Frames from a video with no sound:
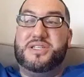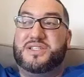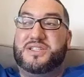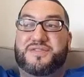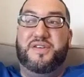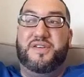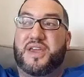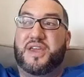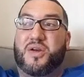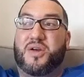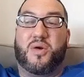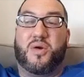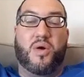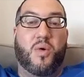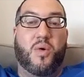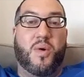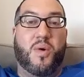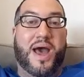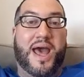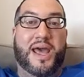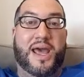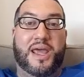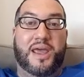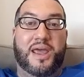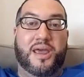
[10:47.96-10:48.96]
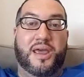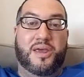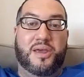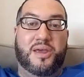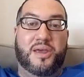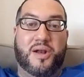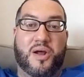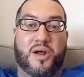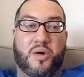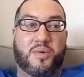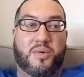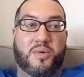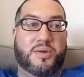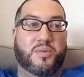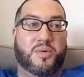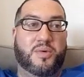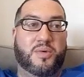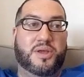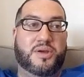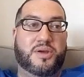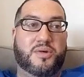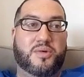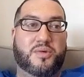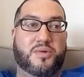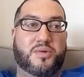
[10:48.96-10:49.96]
figure a way,
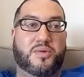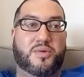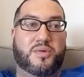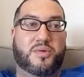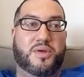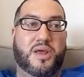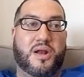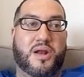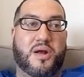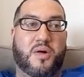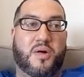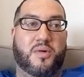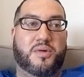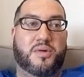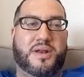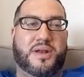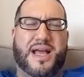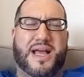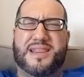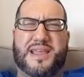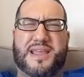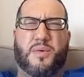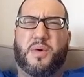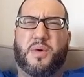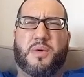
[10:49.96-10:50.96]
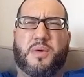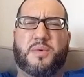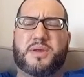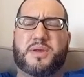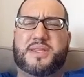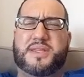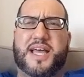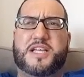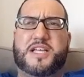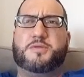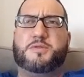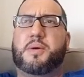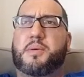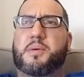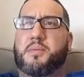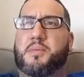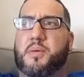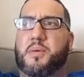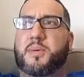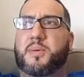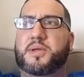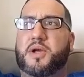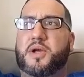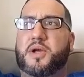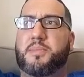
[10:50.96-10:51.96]
when not that we were desperate,
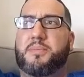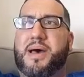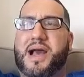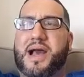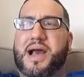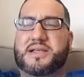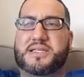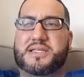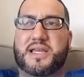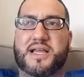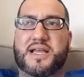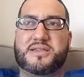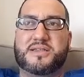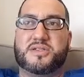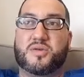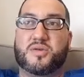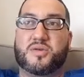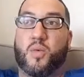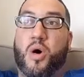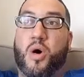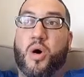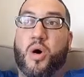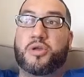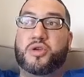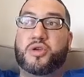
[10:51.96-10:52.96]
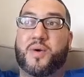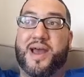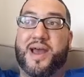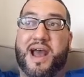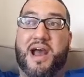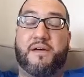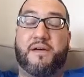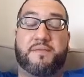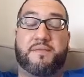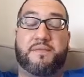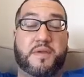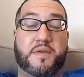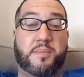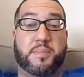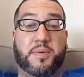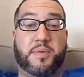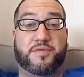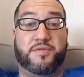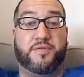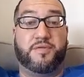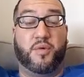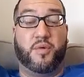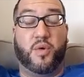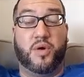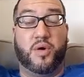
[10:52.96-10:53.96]
but when your back's against the wall and you have to
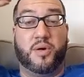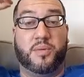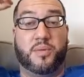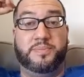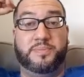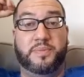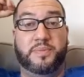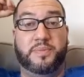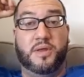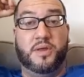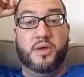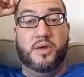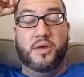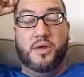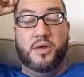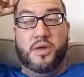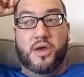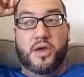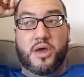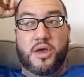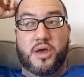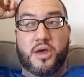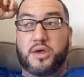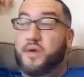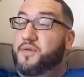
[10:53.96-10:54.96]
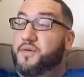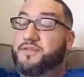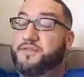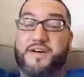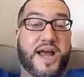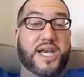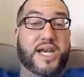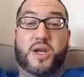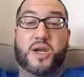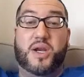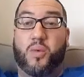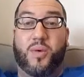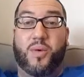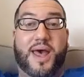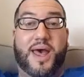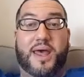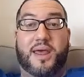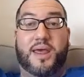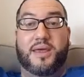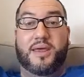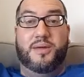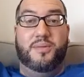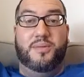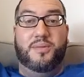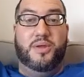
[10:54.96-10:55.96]
perform, you find a
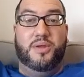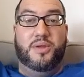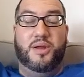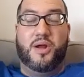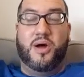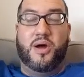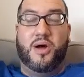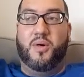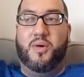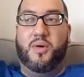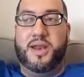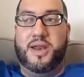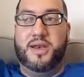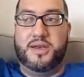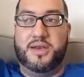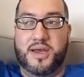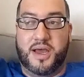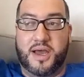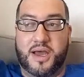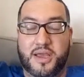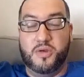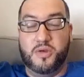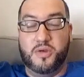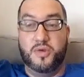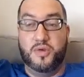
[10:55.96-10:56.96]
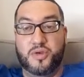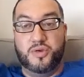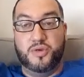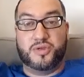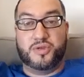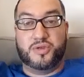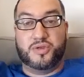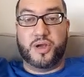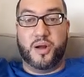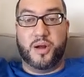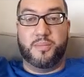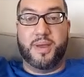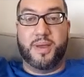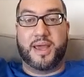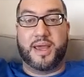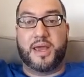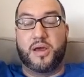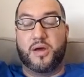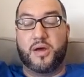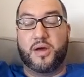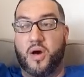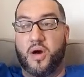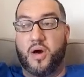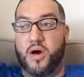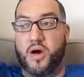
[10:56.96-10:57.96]
way, and you start
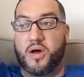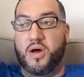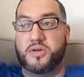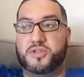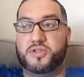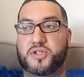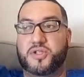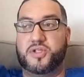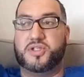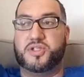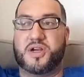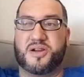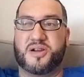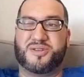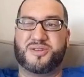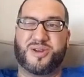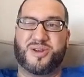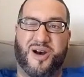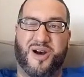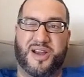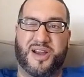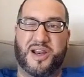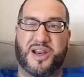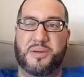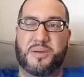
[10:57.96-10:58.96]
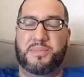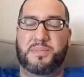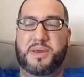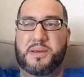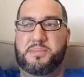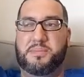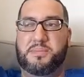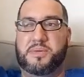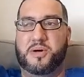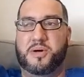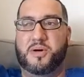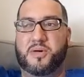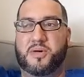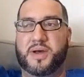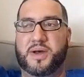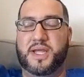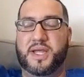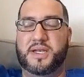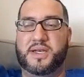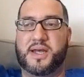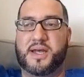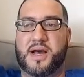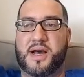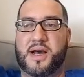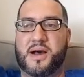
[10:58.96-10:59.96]
making calls, you start talking to people,
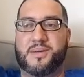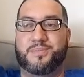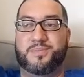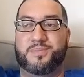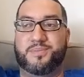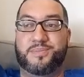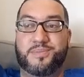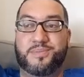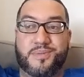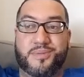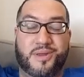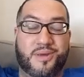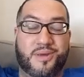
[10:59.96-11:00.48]
and